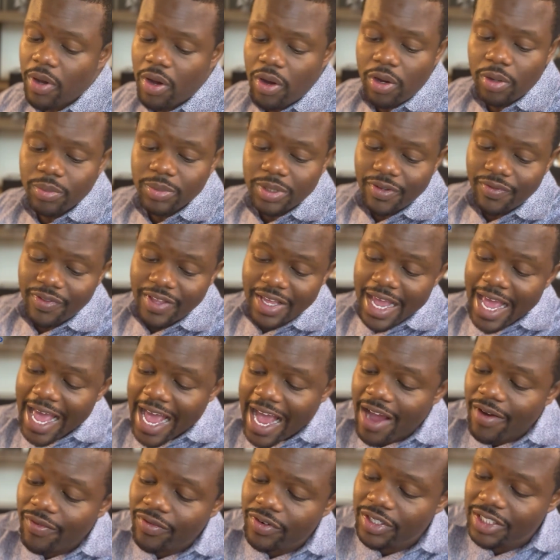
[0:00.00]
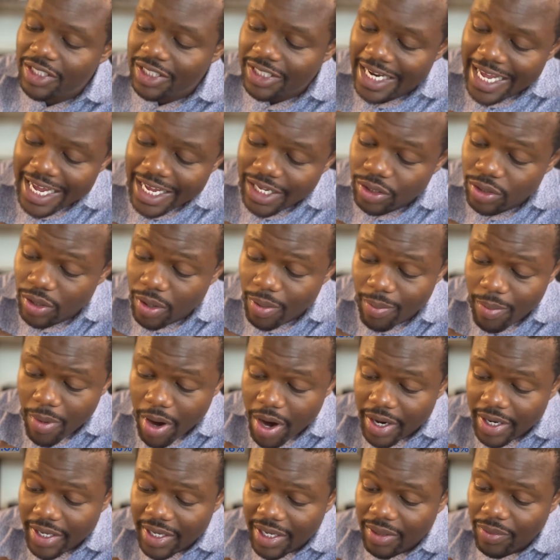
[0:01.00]
homes that the average days on
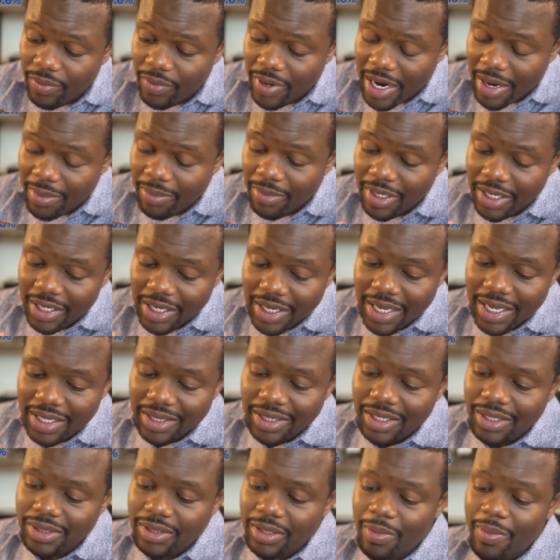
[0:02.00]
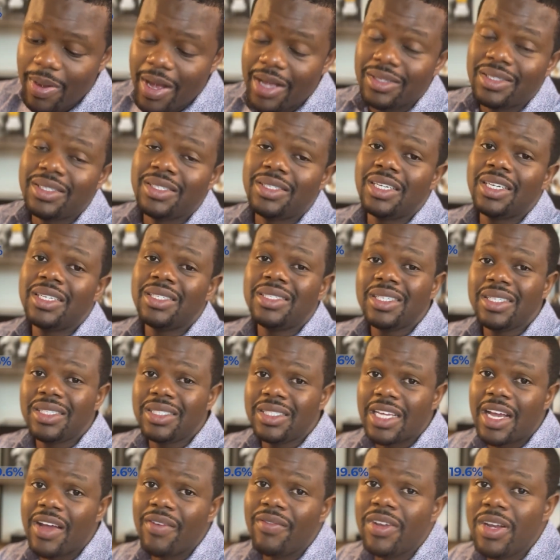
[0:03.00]
market when I'm looking at this are about
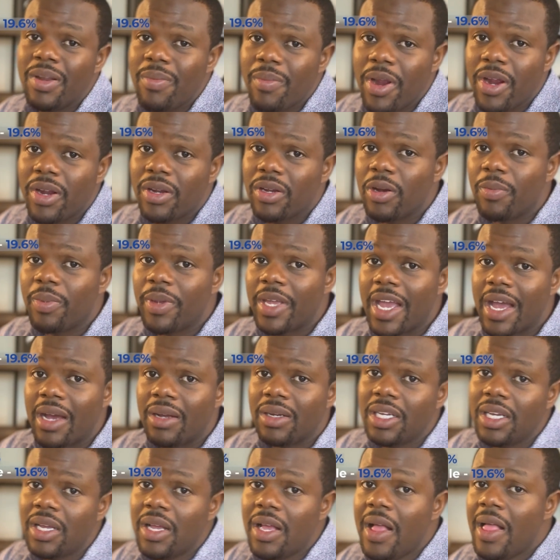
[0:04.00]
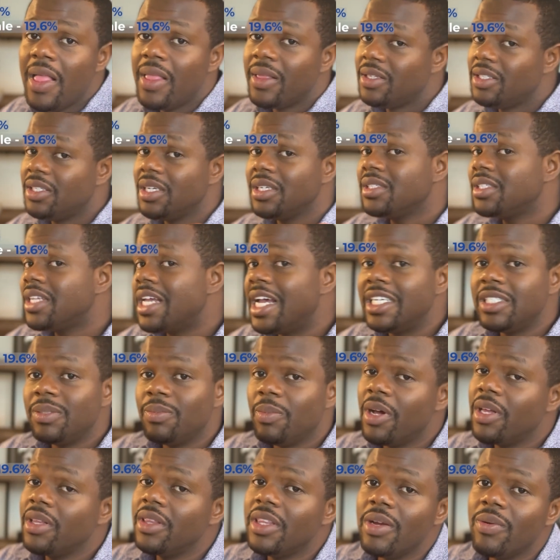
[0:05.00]
67 in Maricopa County. Just last
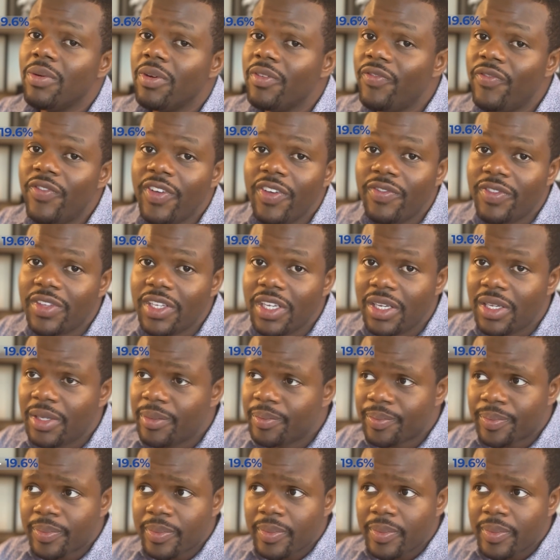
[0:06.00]
month they were 50,